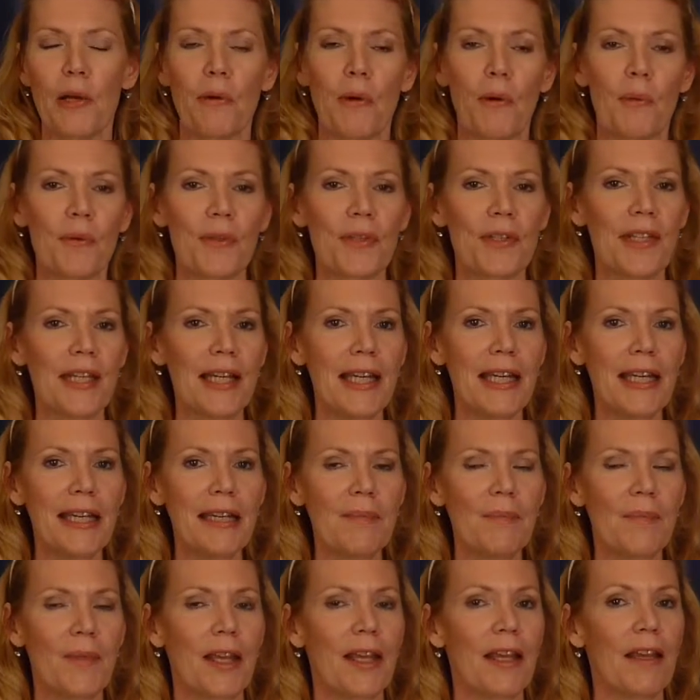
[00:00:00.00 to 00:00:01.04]
But we'll see
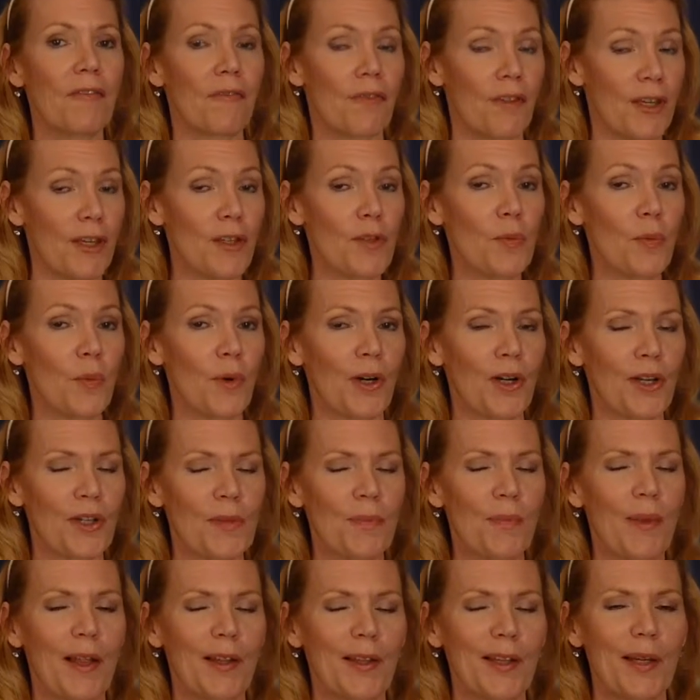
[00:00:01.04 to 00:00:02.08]
if this
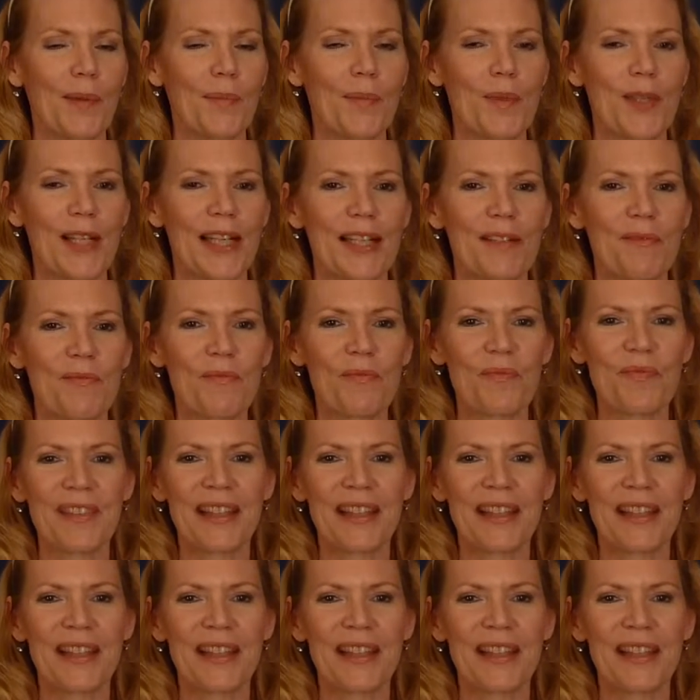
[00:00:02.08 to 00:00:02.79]
works," Mel Gibson.